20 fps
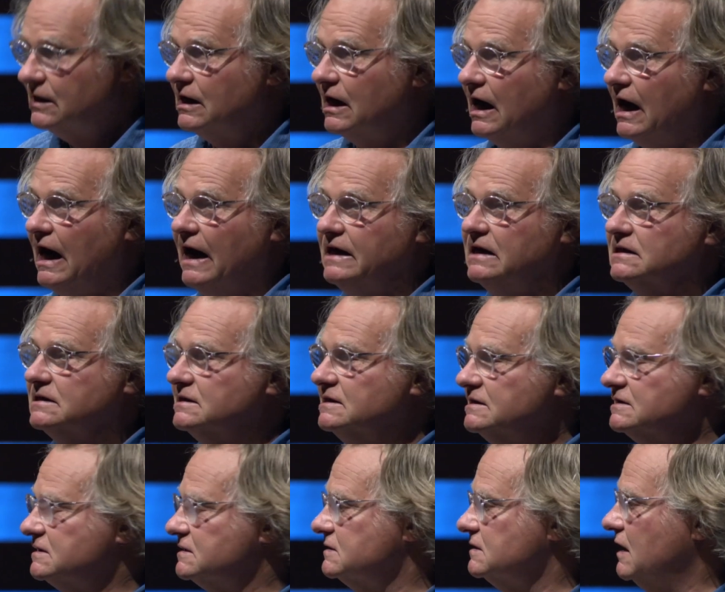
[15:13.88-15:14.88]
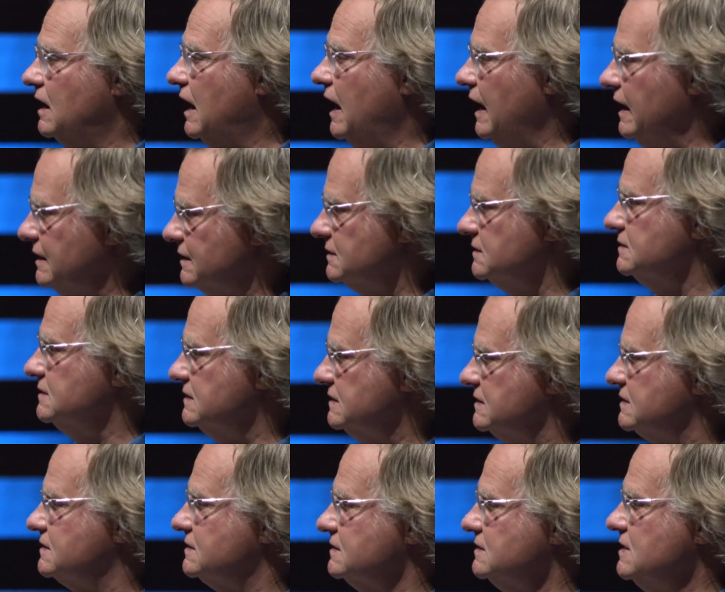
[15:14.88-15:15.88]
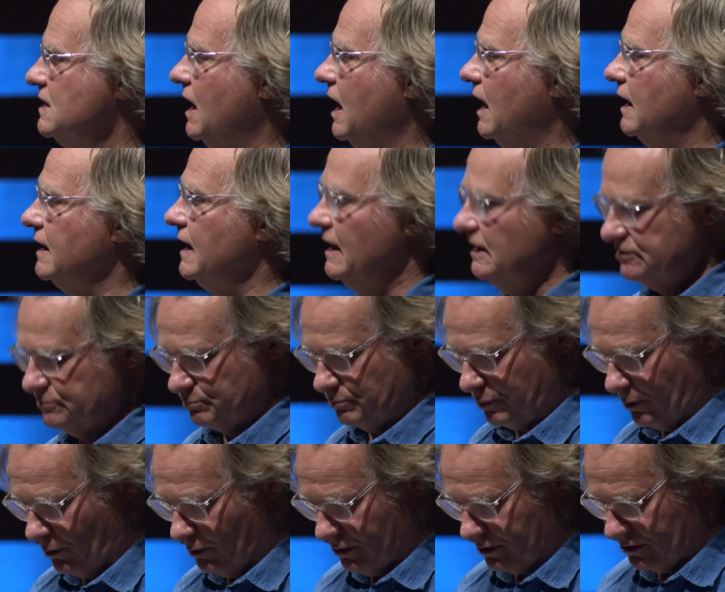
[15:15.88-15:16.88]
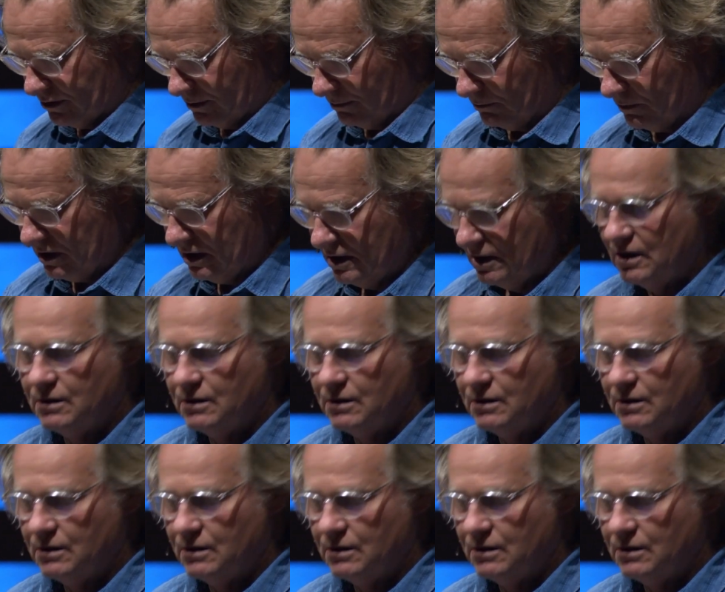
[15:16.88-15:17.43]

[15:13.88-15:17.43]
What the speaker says: Idleness not as boredom,